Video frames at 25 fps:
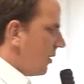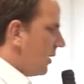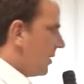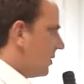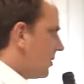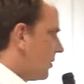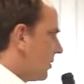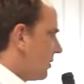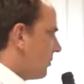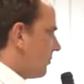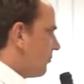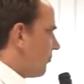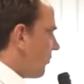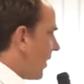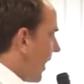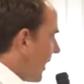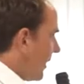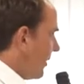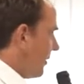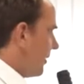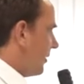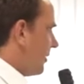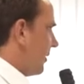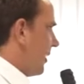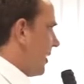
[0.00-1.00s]
is
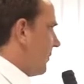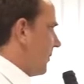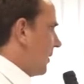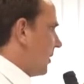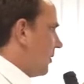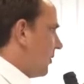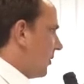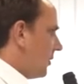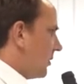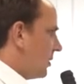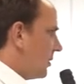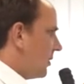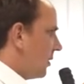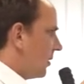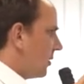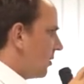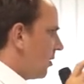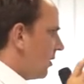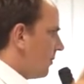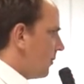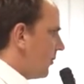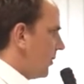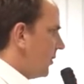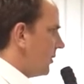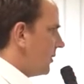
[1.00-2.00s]
right, yeah, because the
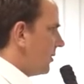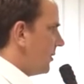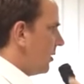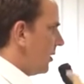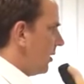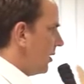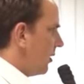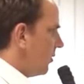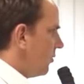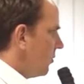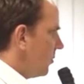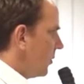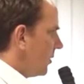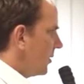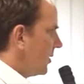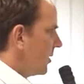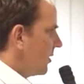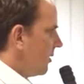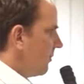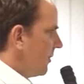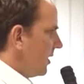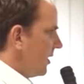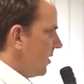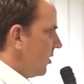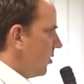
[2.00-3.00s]
compost, the humus,
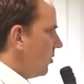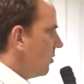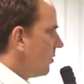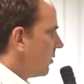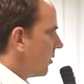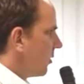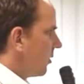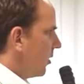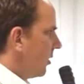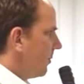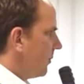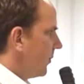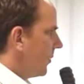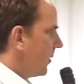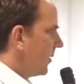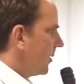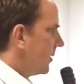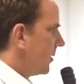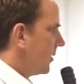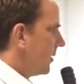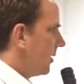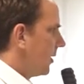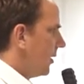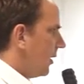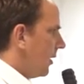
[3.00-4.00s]
the mature
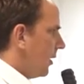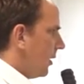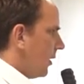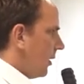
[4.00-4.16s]
compost